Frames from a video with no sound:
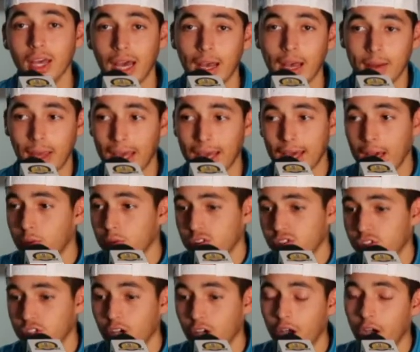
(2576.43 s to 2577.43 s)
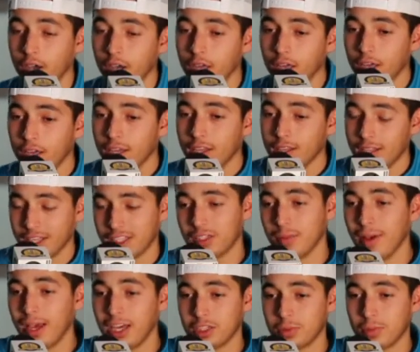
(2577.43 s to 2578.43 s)
I was young. Like
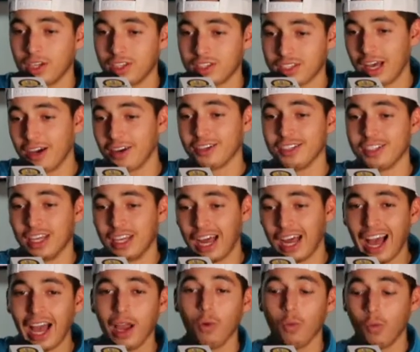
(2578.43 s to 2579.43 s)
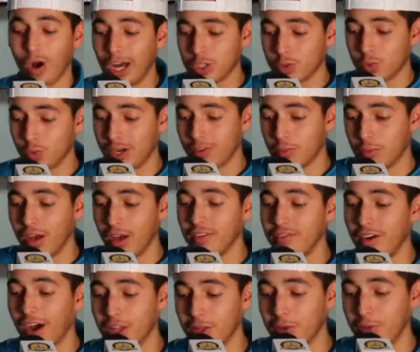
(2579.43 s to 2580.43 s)
Sebastian Maniscalco said, I watched whatever my
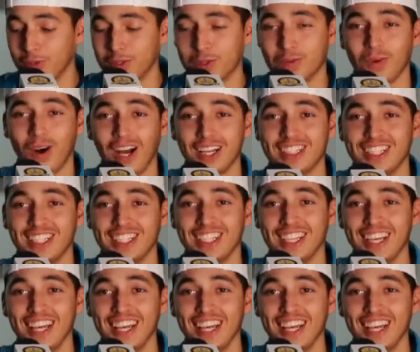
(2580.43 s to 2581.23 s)
father was watching.